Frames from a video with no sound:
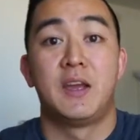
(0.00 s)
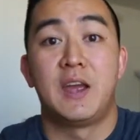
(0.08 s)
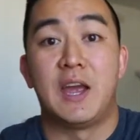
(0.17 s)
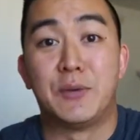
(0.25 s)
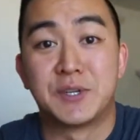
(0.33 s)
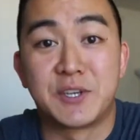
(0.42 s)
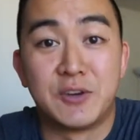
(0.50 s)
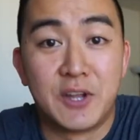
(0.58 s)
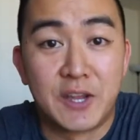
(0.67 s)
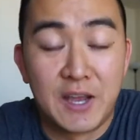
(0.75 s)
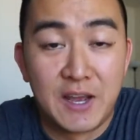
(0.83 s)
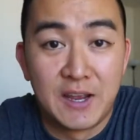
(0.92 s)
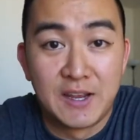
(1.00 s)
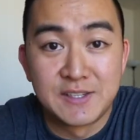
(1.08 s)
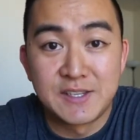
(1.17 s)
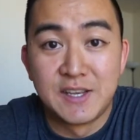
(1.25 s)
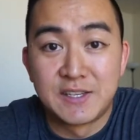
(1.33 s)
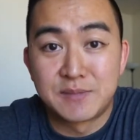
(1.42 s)
Hey, what's going on
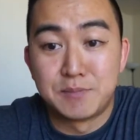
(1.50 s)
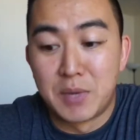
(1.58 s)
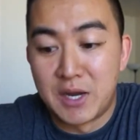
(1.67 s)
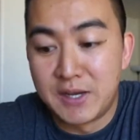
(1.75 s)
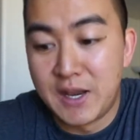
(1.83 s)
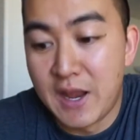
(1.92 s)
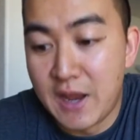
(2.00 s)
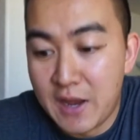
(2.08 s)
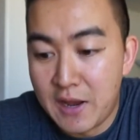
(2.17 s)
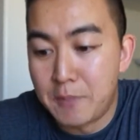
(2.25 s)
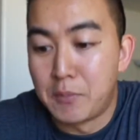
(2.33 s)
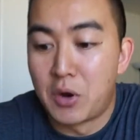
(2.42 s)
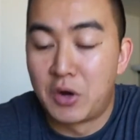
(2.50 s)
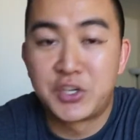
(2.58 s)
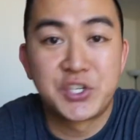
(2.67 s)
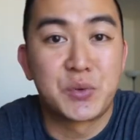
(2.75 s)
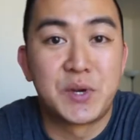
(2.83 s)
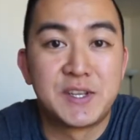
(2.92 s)
guys? It's Monday,
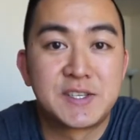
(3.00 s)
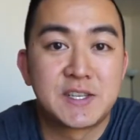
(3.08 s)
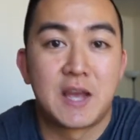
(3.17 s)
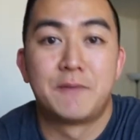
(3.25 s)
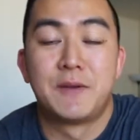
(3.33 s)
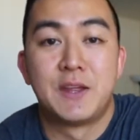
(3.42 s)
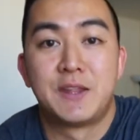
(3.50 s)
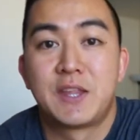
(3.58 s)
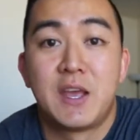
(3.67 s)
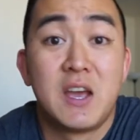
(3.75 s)
March 27th.